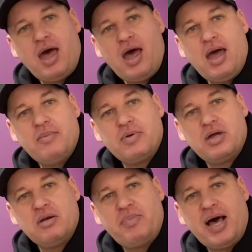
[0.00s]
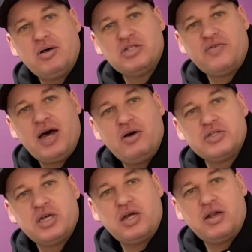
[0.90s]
good pals of ours at